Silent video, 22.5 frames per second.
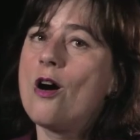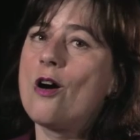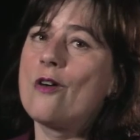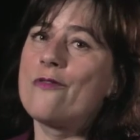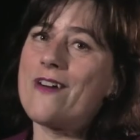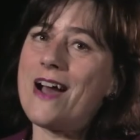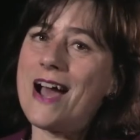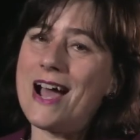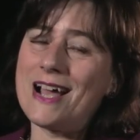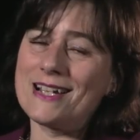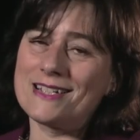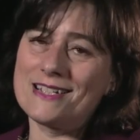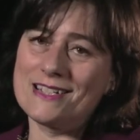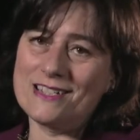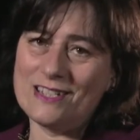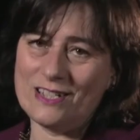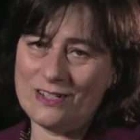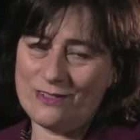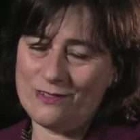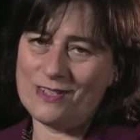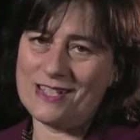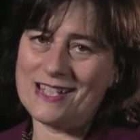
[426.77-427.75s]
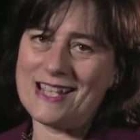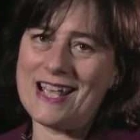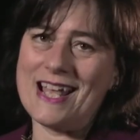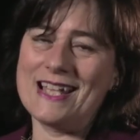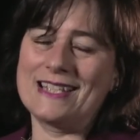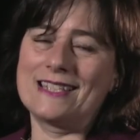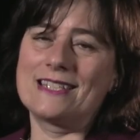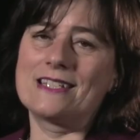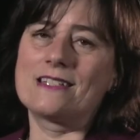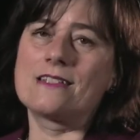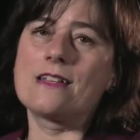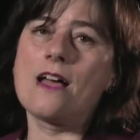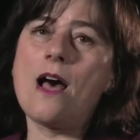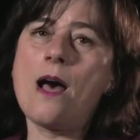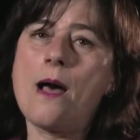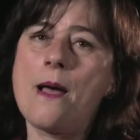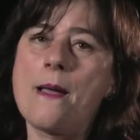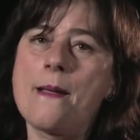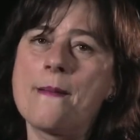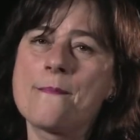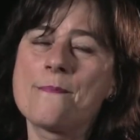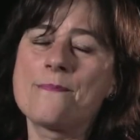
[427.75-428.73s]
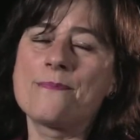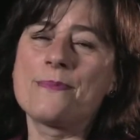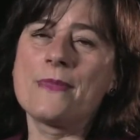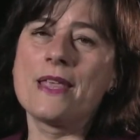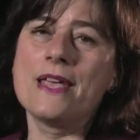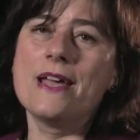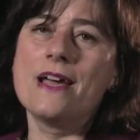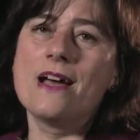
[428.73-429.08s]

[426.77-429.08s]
of attitudes at the time.